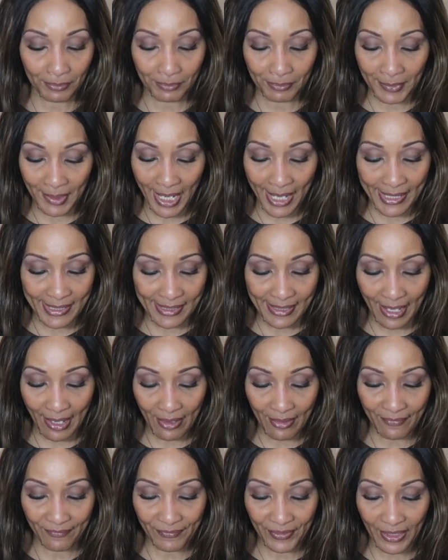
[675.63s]
nice
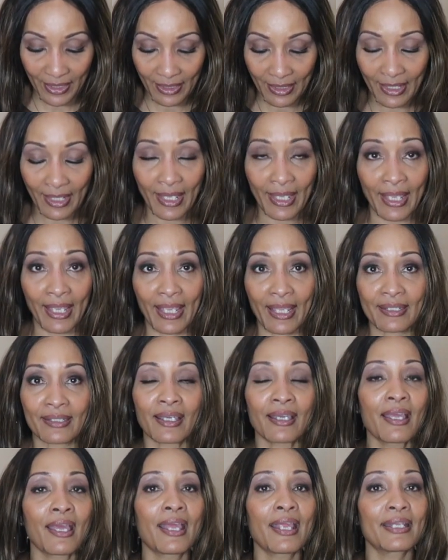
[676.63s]
outfit
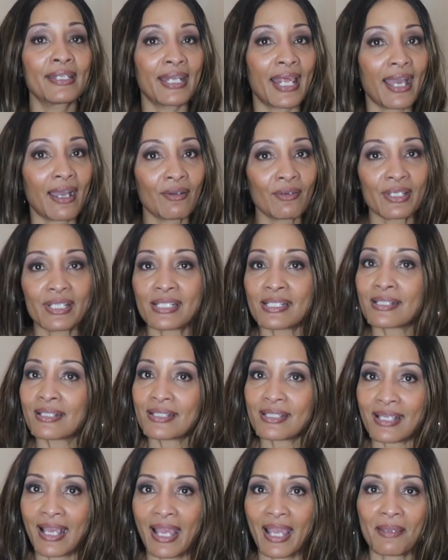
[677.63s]
and now is the
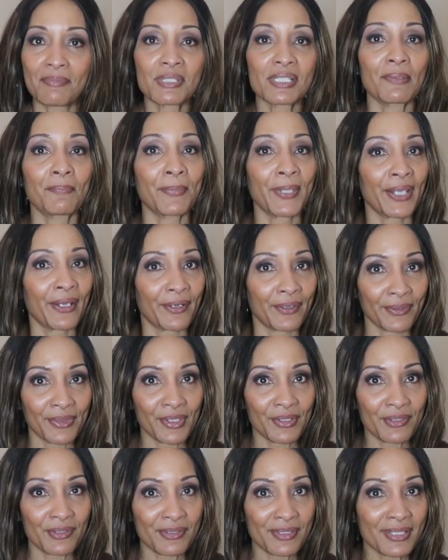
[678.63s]
time to pair
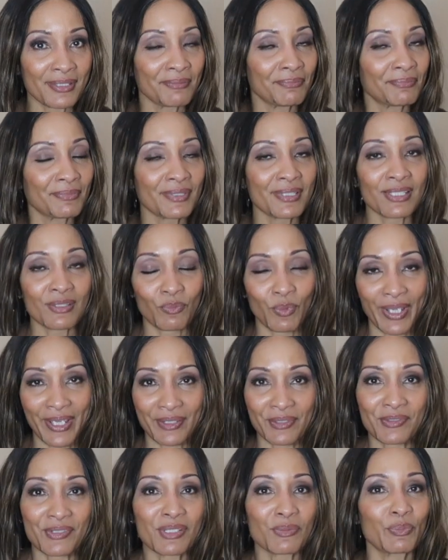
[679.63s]
those
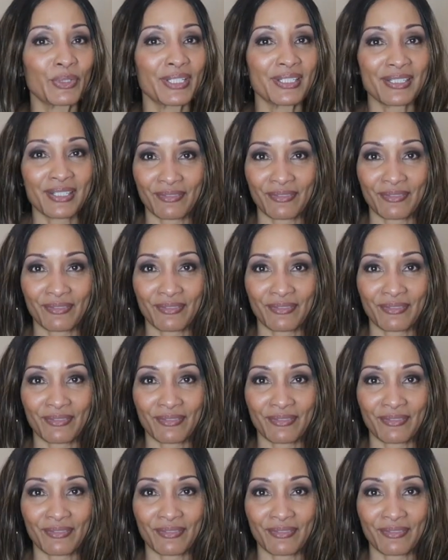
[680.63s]
sweaters with